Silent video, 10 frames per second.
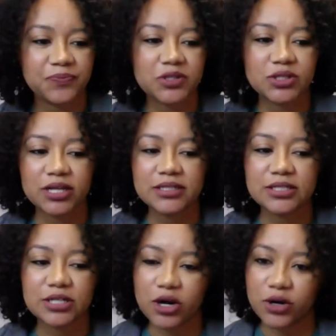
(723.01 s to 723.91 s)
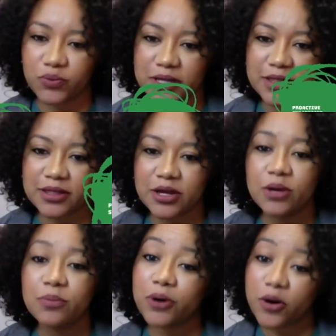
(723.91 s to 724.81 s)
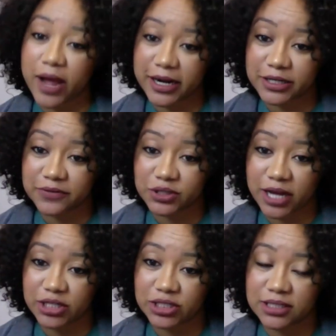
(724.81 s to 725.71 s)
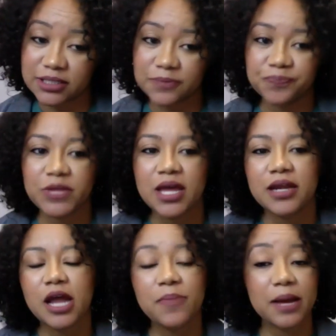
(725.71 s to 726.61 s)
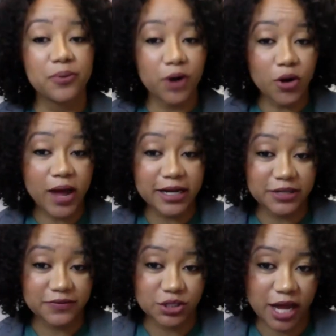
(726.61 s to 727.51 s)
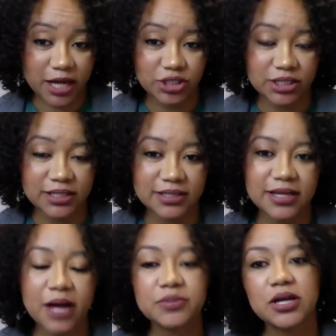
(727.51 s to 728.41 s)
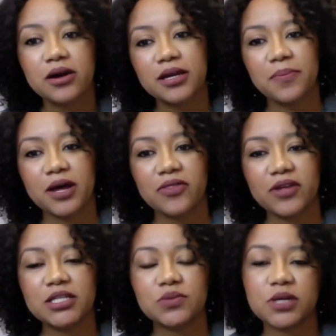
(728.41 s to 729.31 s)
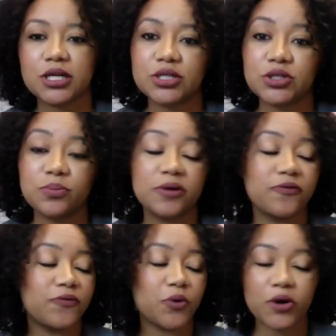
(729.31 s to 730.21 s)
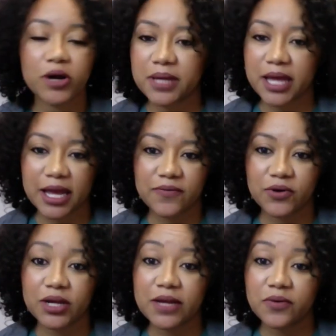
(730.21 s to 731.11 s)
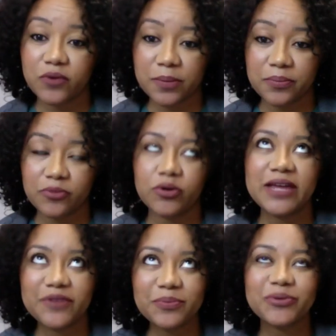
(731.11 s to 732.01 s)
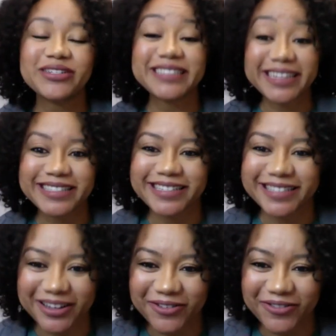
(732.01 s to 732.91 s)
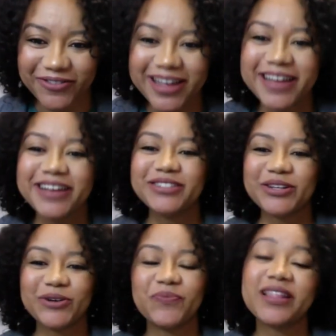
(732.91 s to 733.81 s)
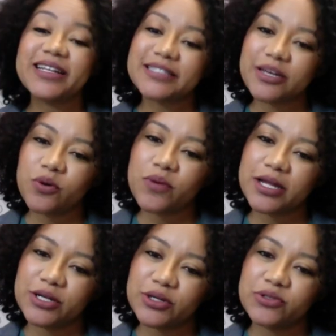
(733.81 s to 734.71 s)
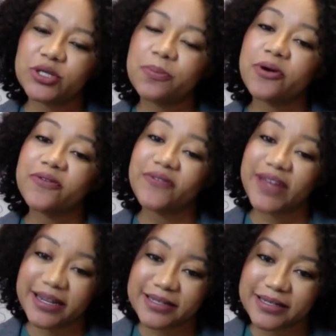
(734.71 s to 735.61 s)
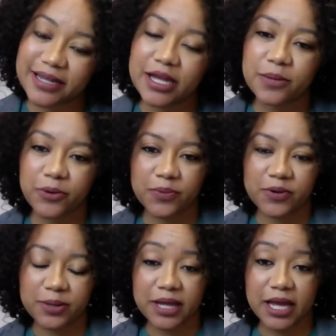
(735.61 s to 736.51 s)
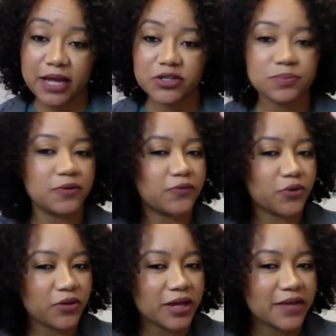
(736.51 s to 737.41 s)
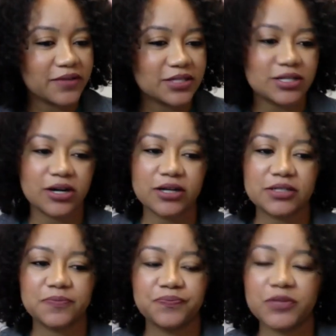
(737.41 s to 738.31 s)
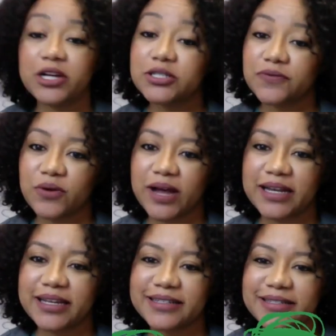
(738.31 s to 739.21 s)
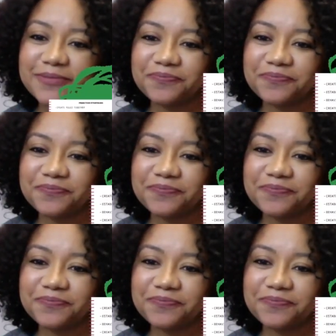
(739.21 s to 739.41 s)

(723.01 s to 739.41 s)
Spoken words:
So let's start with proactive strategies. Now, by proactive strategies, I'm talking about things we can do before a behavior even presents itself. So let's see what we can do to prevent inappropriate behaviors before they even start. Here's a few ideas.